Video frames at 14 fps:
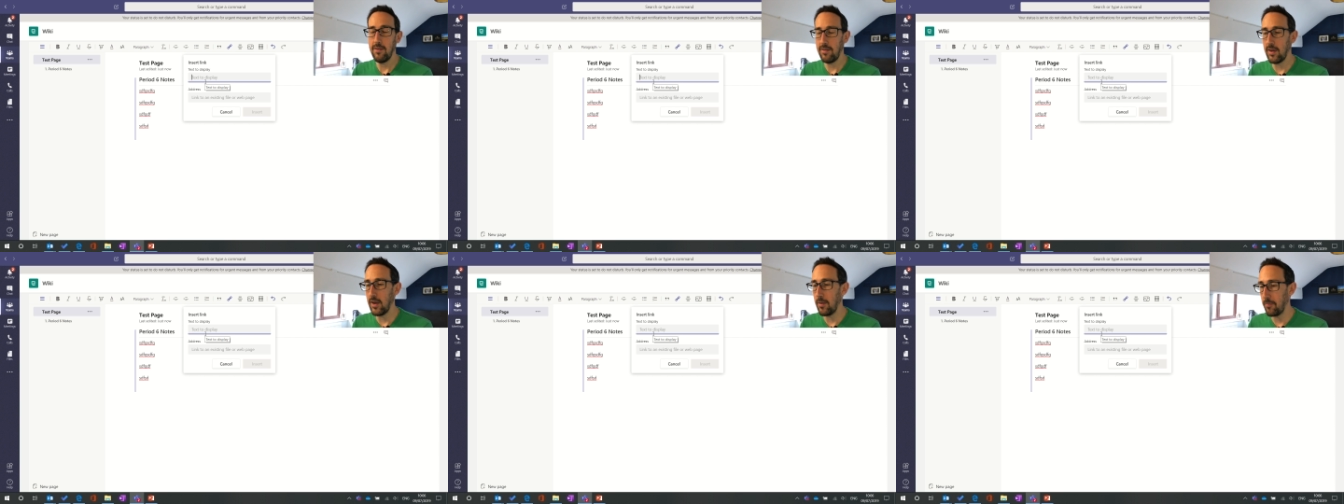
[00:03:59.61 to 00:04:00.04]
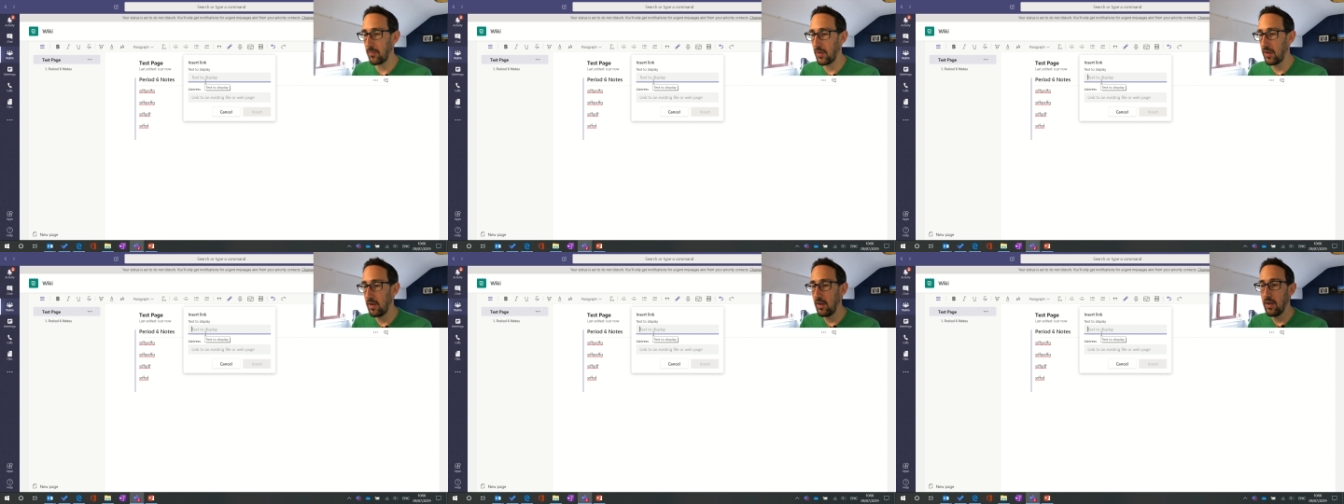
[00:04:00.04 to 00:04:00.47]
So,
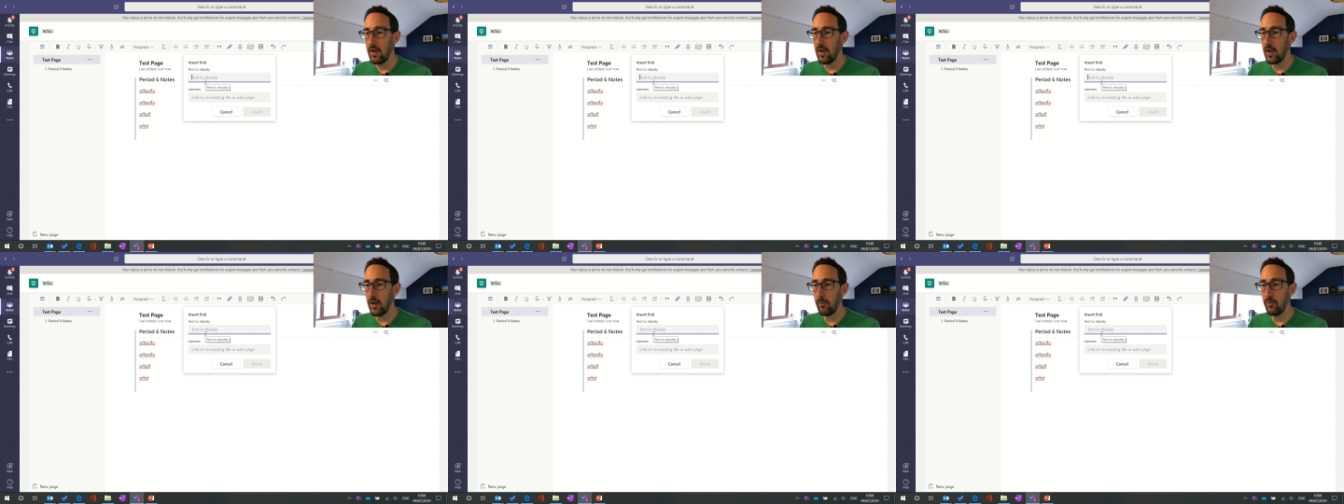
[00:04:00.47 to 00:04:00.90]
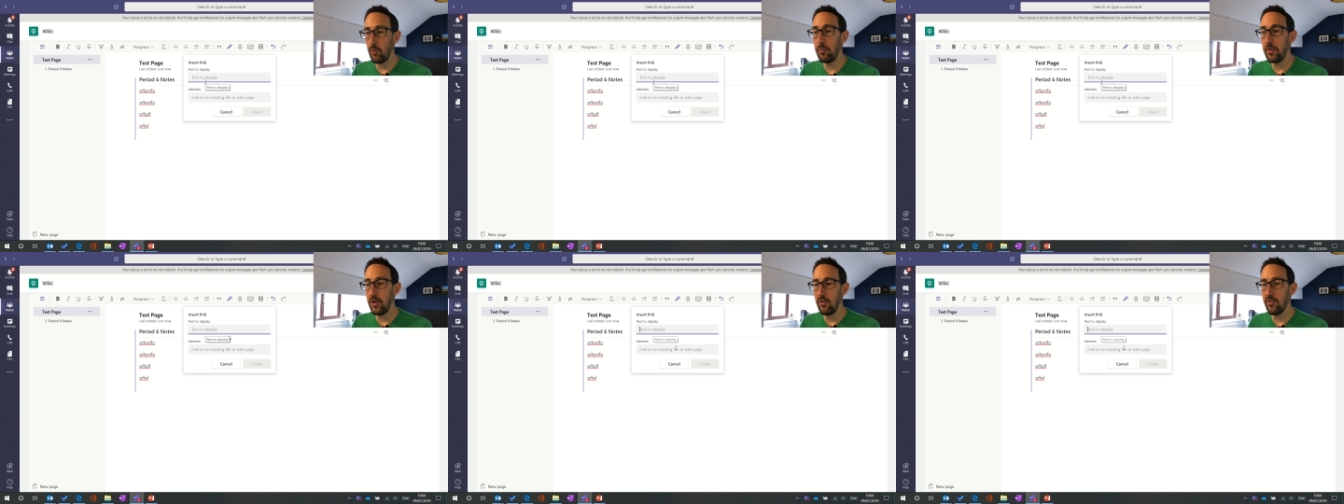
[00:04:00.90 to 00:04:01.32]
um, so
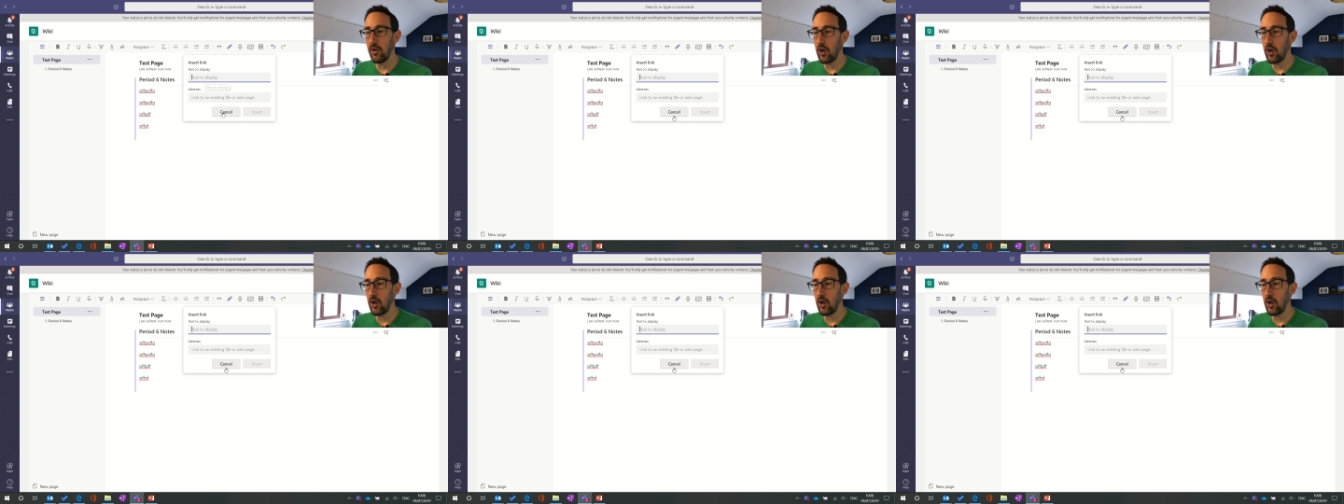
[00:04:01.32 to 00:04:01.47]
we've been using the